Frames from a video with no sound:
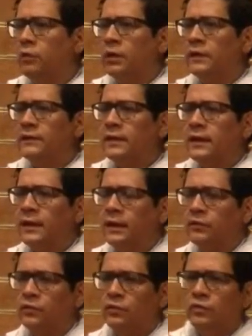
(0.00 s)
was that I
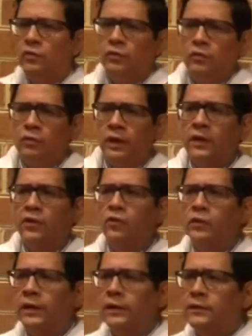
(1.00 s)
had to do a
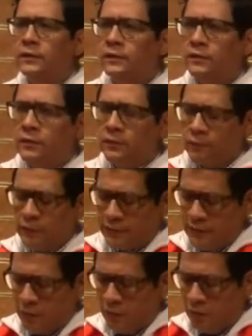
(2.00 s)
unit of
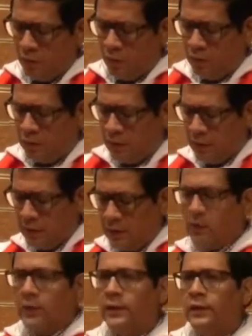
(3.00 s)
what they call
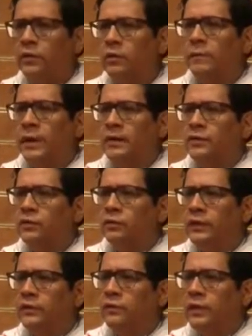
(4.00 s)
clinical
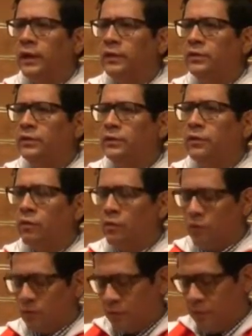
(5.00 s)
pastoral education
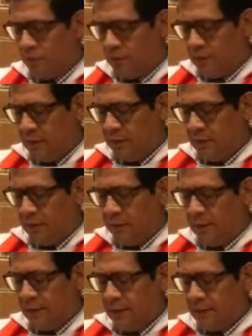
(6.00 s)
or
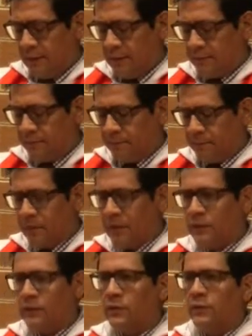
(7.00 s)
uh,
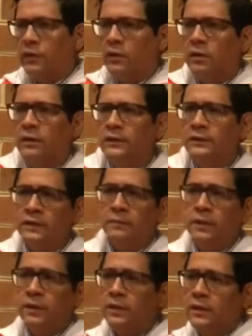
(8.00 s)
as others call it
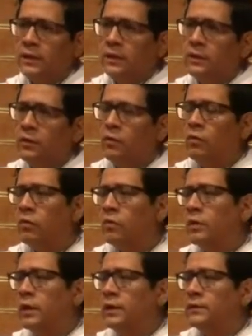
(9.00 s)
CPE
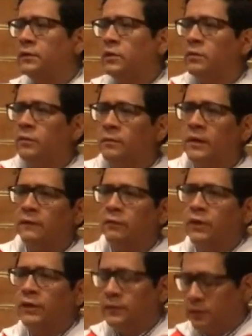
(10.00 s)
or as some of my
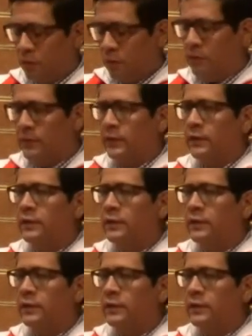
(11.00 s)
friends calls